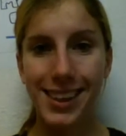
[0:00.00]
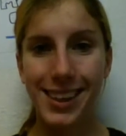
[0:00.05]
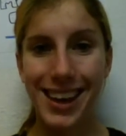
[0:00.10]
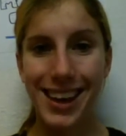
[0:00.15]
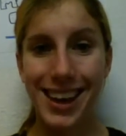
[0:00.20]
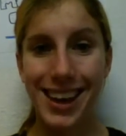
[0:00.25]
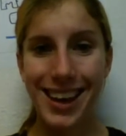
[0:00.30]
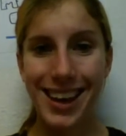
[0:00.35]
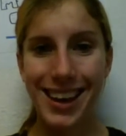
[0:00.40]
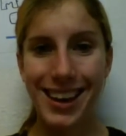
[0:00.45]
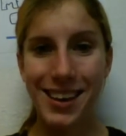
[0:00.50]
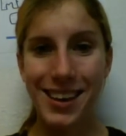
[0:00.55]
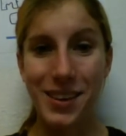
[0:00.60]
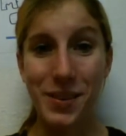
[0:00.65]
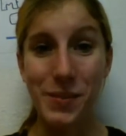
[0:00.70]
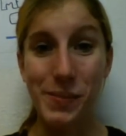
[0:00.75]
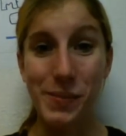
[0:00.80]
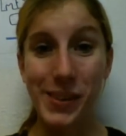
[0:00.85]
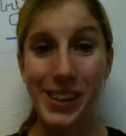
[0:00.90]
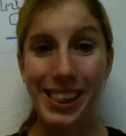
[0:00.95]
Yeah, I
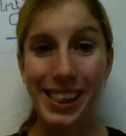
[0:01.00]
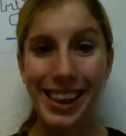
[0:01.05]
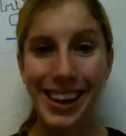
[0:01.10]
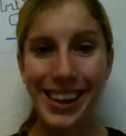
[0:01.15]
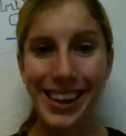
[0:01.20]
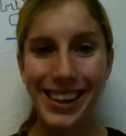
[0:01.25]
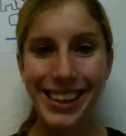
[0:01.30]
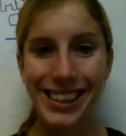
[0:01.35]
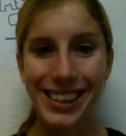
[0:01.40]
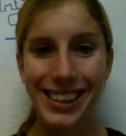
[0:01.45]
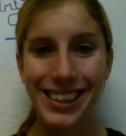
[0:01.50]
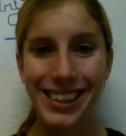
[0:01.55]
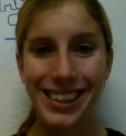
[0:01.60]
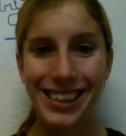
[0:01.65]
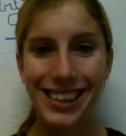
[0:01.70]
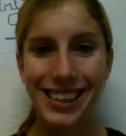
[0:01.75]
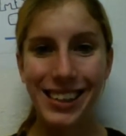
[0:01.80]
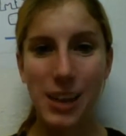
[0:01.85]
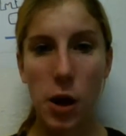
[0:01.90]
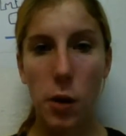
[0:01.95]
hope you like
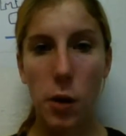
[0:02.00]
it.